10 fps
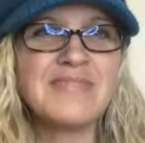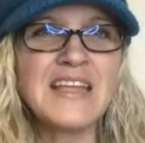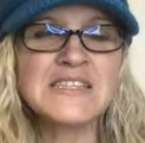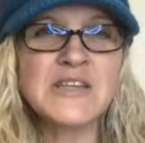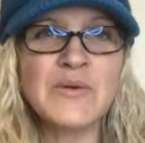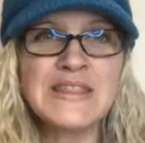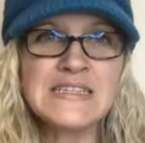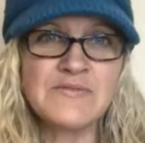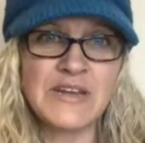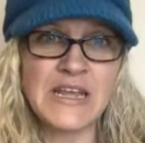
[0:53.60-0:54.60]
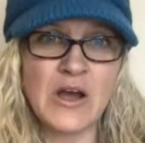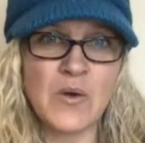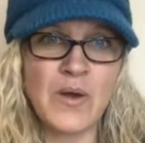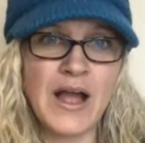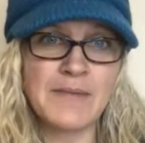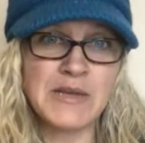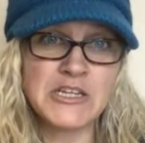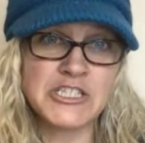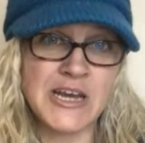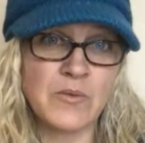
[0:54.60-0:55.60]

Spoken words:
So in this video, I'm going to share